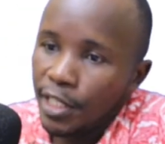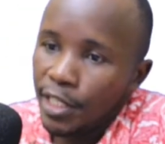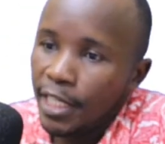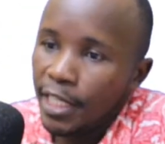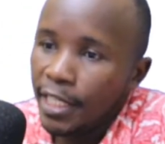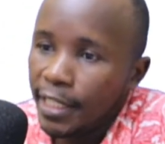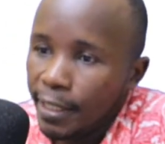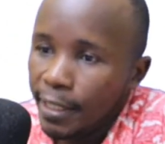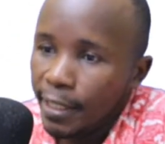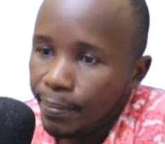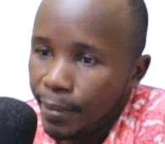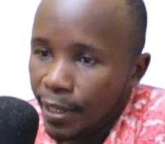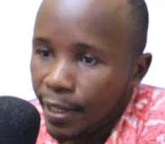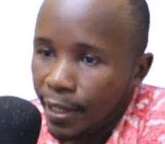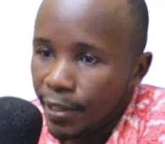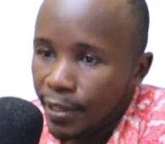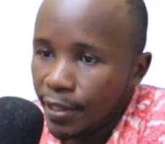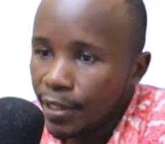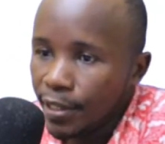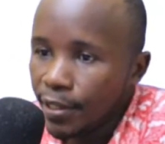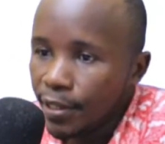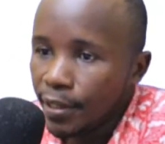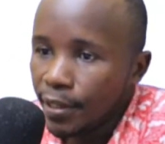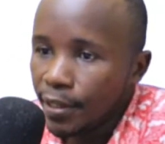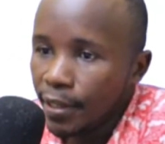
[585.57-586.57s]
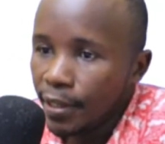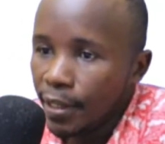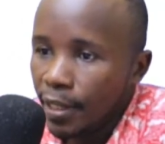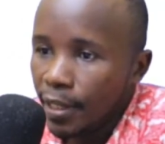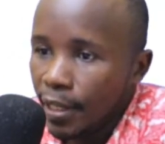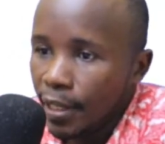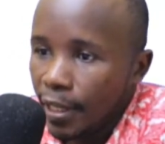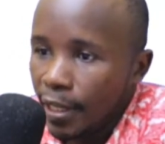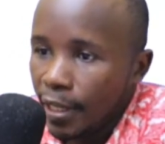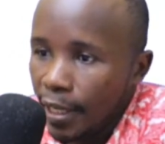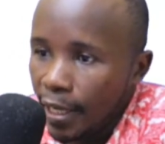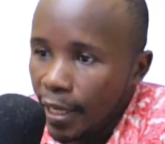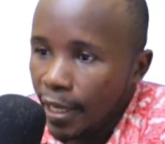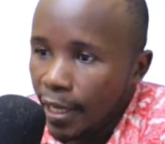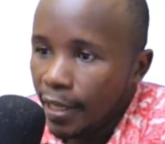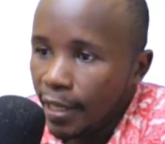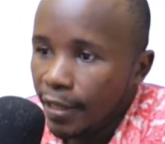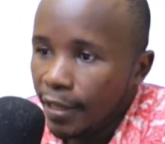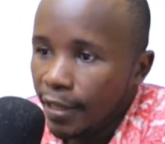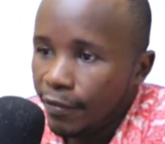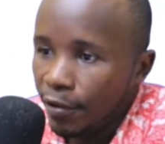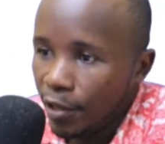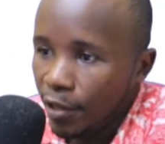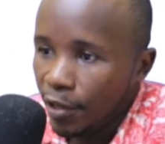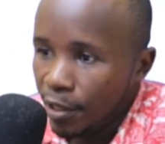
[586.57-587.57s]
Enterprises had the
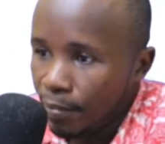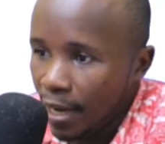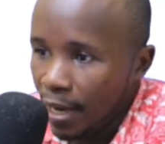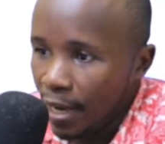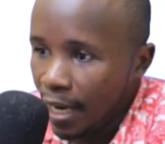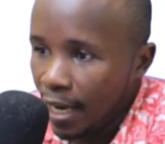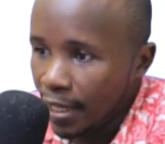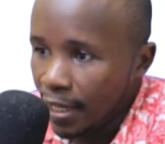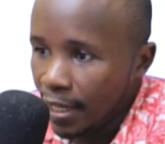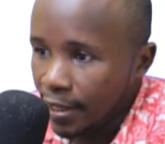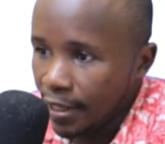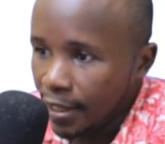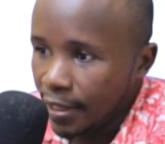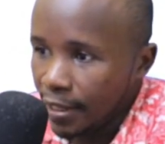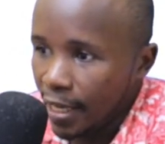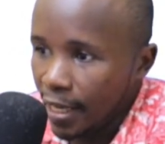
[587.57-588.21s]
following balances